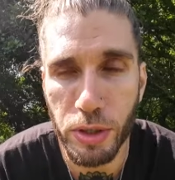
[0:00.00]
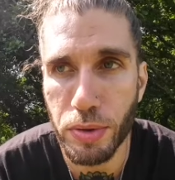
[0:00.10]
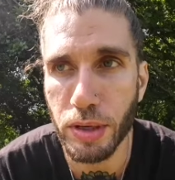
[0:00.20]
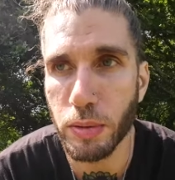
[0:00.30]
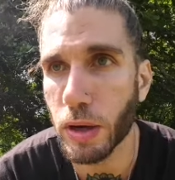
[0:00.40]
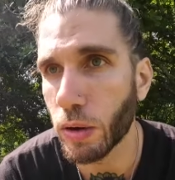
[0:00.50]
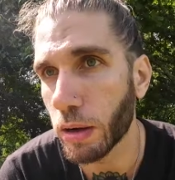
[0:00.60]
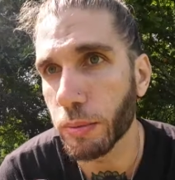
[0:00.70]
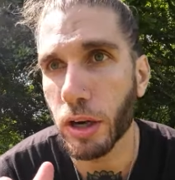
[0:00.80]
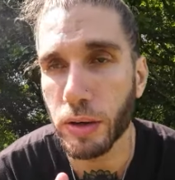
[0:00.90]
when you think about, oh,
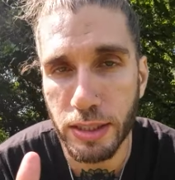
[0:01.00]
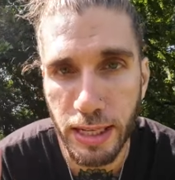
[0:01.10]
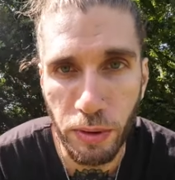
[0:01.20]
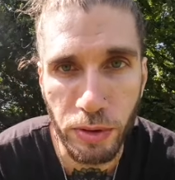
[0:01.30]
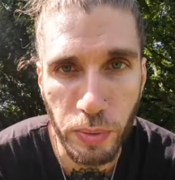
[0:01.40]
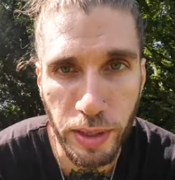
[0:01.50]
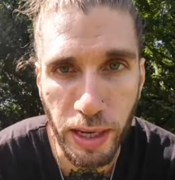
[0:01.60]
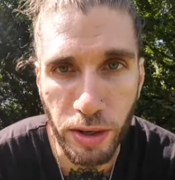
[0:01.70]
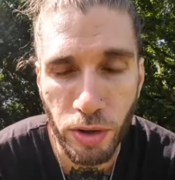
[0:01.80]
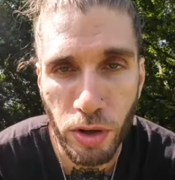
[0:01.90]
I'm going to go into town this
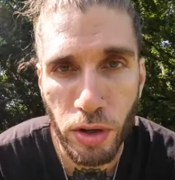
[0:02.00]
weekend,